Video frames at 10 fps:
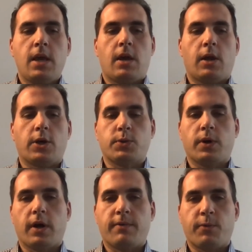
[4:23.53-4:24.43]
And also
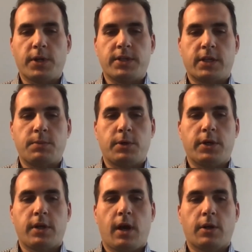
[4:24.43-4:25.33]
a forty-six
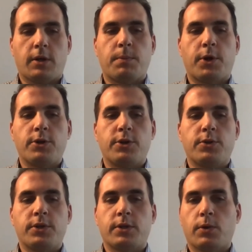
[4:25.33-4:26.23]
million dollars Burn
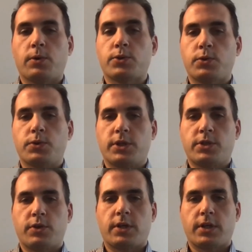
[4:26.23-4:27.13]
Union local school
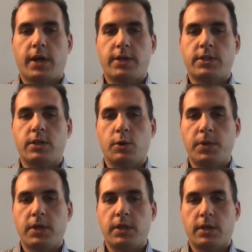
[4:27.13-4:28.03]
district uh, C O P
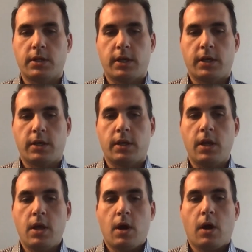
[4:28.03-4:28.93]
deal in
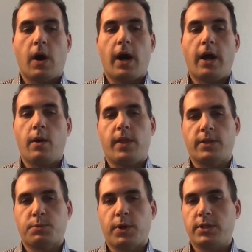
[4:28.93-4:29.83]
Ohio, and
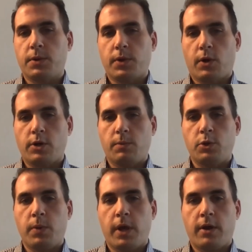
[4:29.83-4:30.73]
that's pricing with R
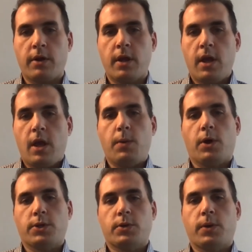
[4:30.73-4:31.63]
W Baird. And we
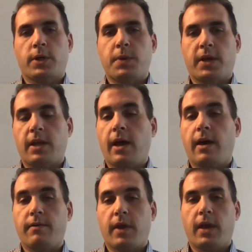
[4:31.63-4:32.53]
also expect to
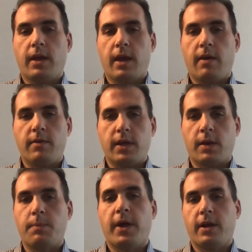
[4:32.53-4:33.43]
have a heavy
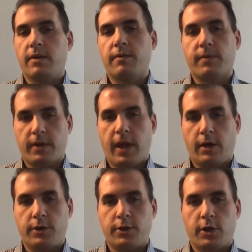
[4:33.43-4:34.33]
competitive
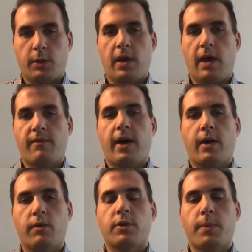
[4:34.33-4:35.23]
calendar like we have had
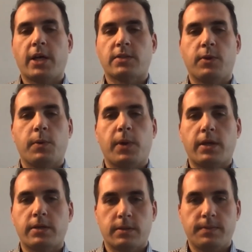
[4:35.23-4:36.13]
over the past few weeks.